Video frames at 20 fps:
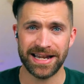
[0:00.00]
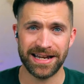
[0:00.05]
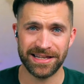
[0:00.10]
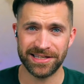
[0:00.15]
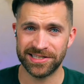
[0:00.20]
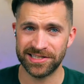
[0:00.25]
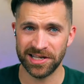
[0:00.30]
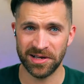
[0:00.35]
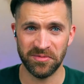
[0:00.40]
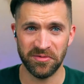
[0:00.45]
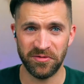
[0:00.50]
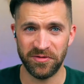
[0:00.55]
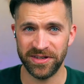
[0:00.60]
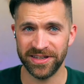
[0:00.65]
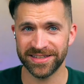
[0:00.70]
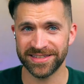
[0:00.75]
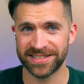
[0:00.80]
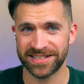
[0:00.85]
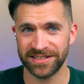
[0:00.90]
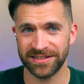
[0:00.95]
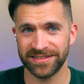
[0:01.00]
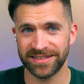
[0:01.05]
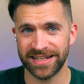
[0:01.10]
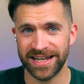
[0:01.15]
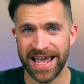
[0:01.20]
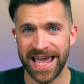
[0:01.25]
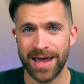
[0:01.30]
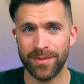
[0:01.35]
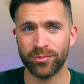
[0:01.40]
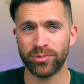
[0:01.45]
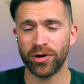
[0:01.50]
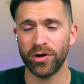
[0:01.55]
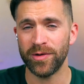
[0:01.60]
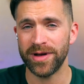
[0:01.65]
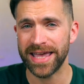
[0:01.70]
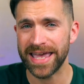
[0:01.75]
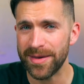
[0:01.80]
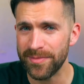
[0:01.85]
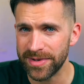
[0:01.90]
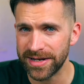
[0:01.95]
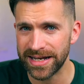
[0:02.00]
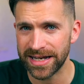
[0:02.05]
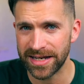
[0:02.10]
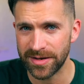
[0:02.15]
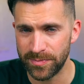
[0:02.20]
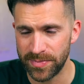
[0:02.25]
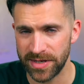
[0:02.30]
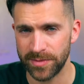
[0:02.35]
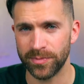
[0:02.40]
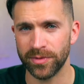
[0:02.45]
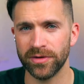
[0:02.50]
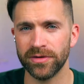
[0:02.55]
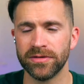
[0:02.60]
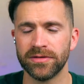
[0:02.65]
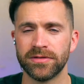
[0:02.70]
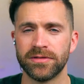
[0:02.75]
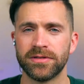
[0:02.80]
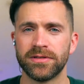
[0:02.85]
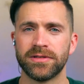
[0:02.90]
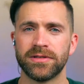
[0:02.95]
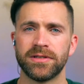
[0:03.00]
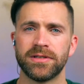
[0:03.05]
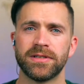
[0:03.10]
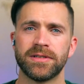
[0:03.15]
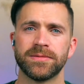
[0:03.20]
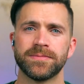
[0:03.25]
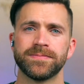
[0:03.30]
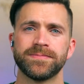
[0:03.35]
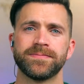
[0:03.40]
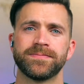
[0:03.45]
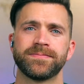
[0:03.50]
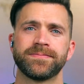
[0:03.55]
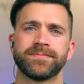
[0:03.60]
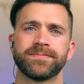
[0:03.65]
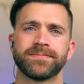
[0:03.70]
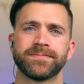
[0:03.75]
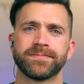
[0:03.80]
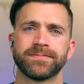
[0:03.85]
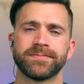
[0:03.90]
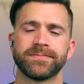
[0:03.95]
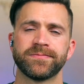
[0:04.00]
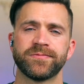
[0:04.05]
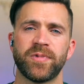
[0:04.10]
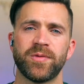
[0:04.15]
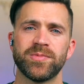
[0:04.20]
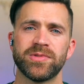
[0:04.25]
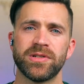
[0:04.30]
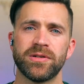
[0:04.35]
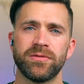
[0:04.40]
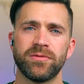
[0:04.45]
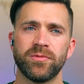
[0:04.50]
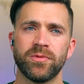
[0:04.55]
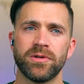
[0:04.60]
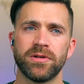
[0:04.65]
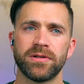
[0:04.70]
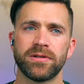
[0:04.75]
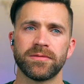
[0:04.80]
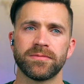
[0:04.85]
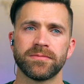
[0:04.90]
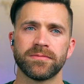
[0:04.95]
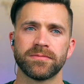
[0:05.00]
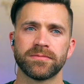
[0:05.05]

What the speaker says: and in some fields still today, prohibited people from certain work.